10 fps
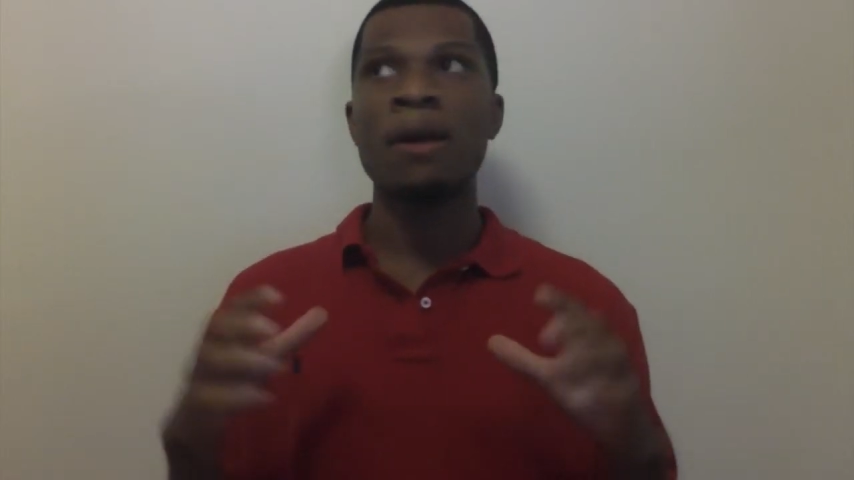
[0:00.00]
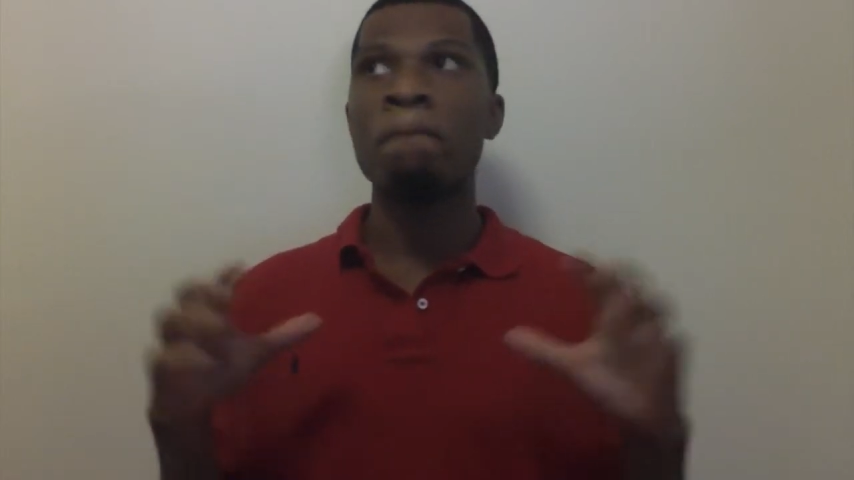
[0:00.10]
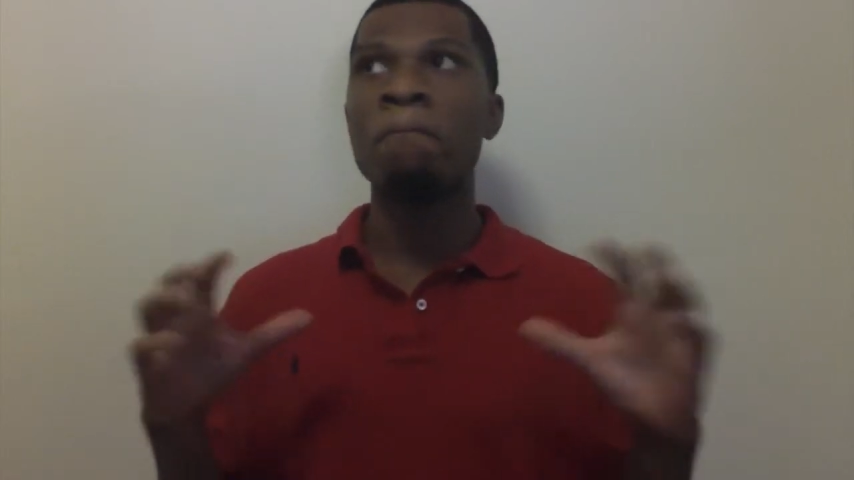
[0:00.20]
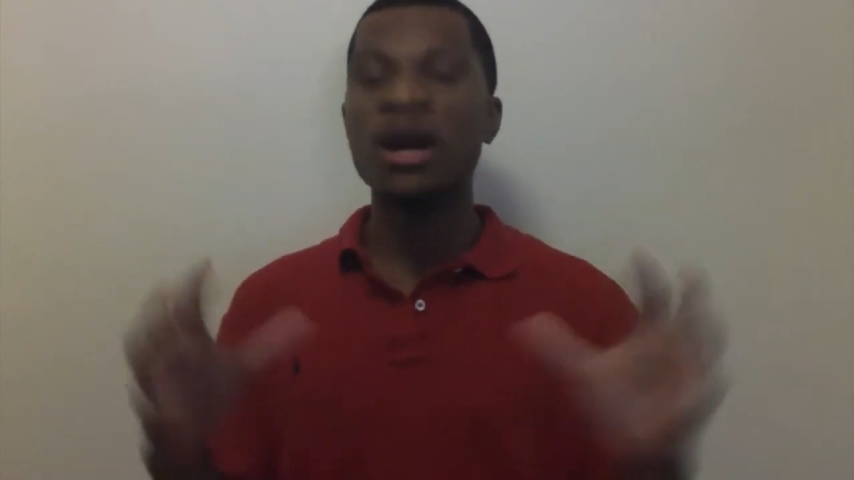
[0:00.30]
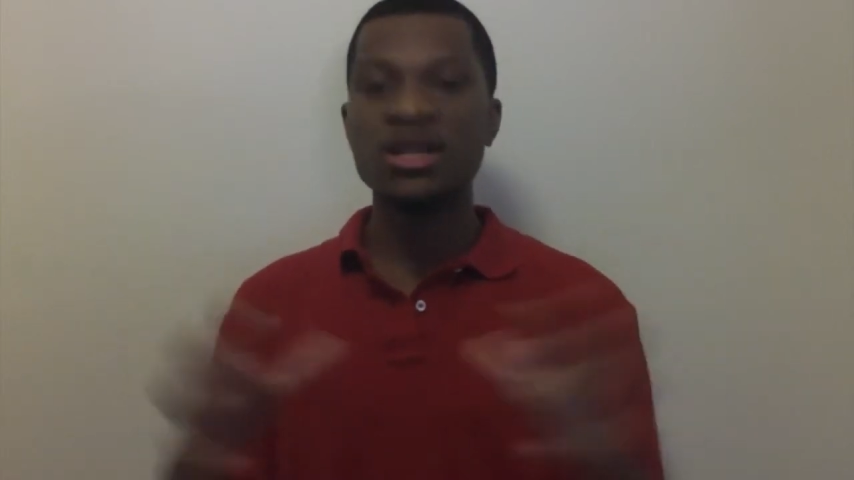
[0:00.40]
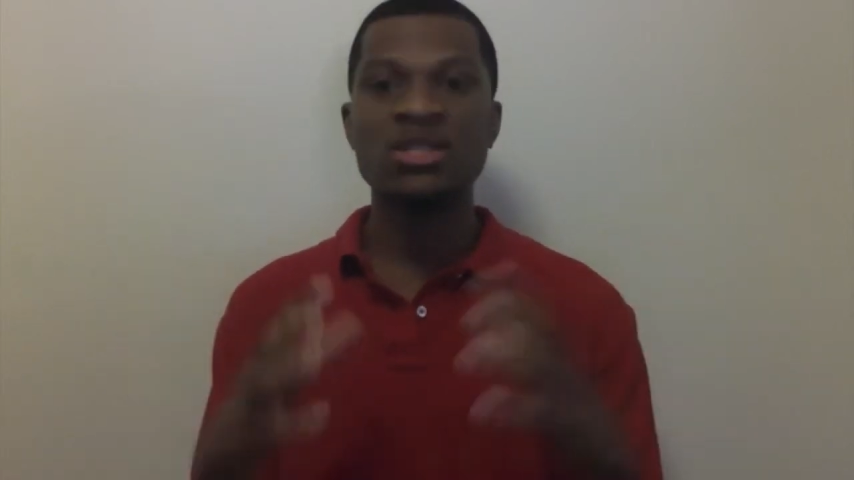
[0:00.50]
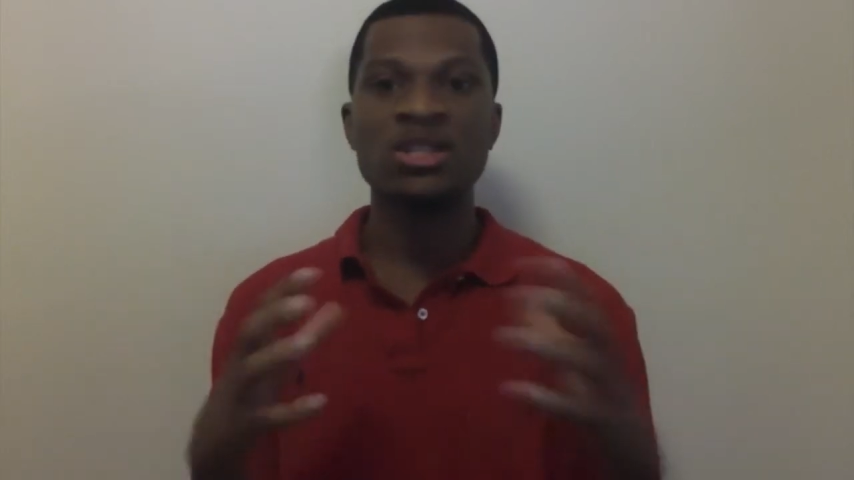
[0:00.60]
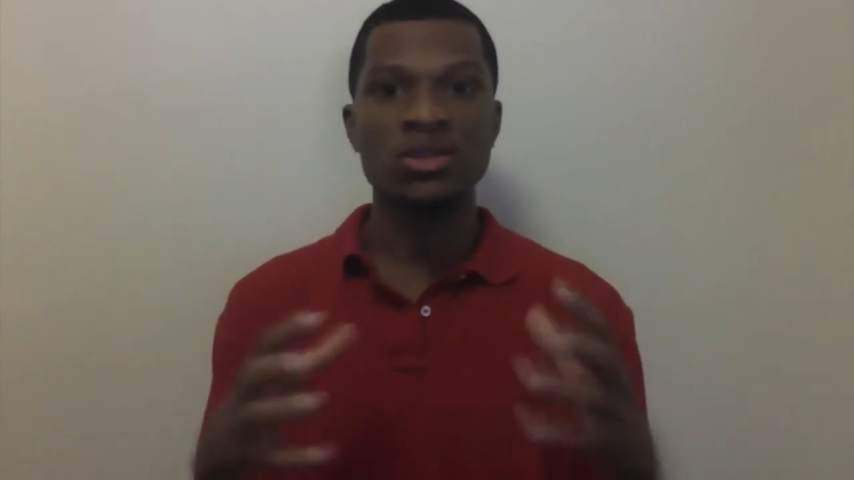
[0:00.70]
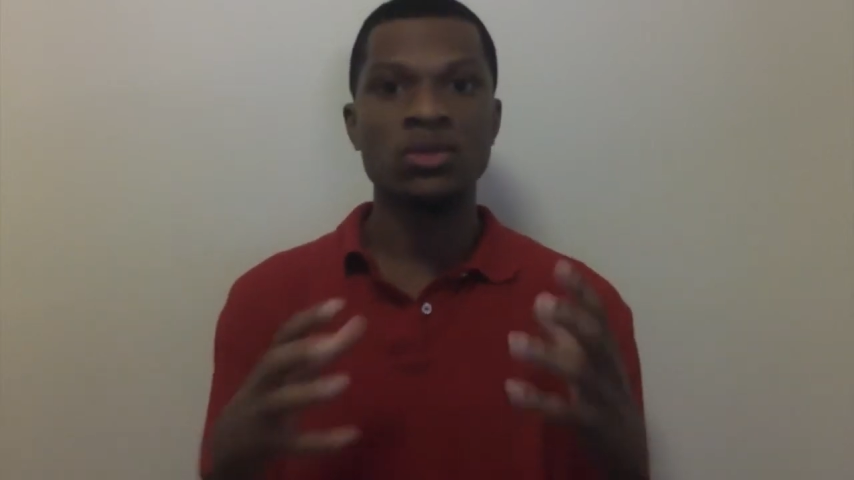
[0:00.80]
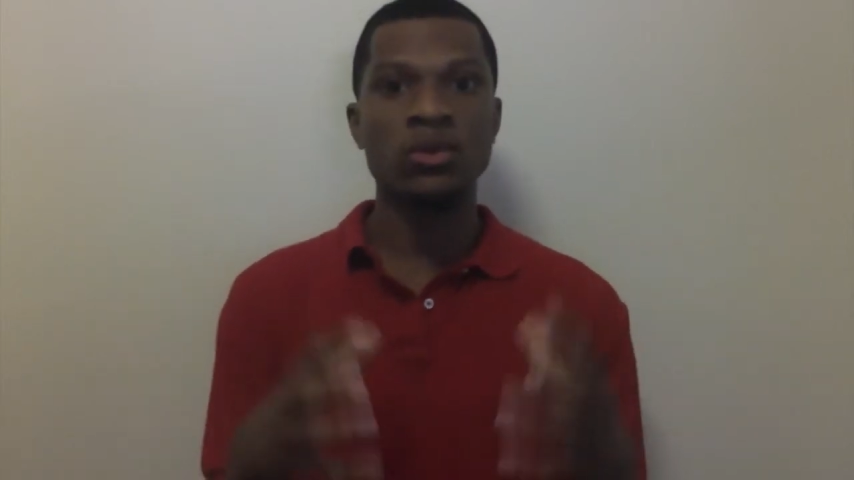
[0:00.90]
amongst
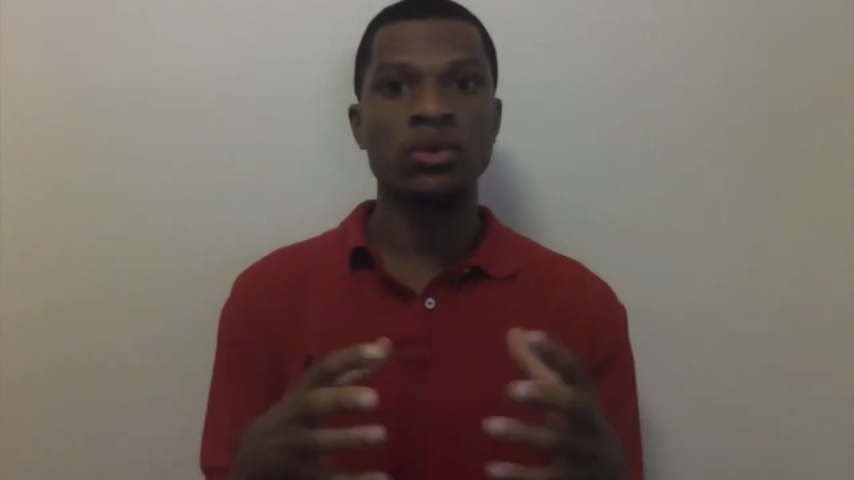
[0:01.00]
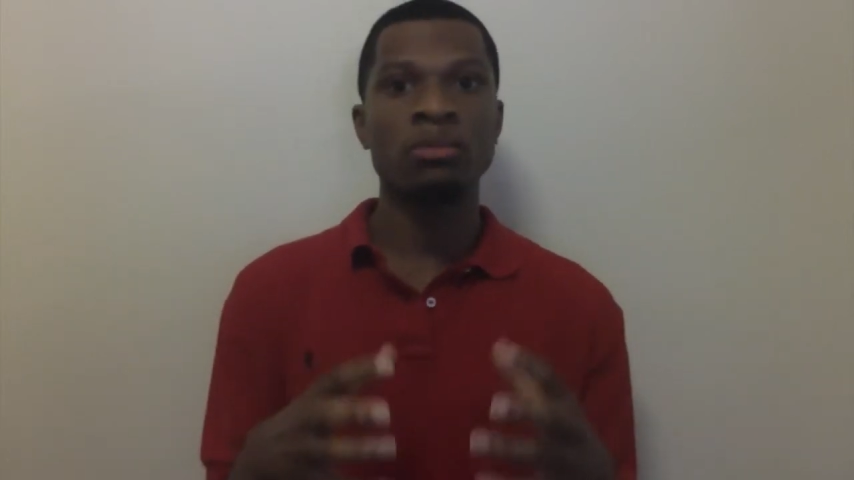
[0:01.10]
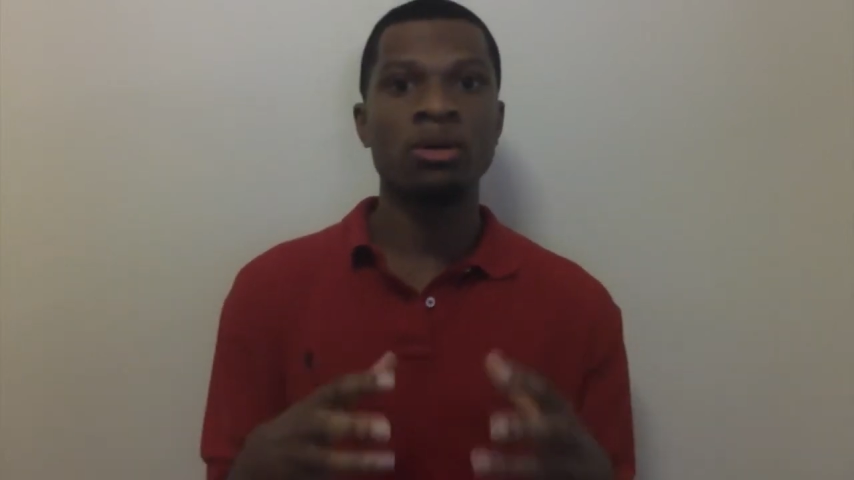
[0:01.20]
this group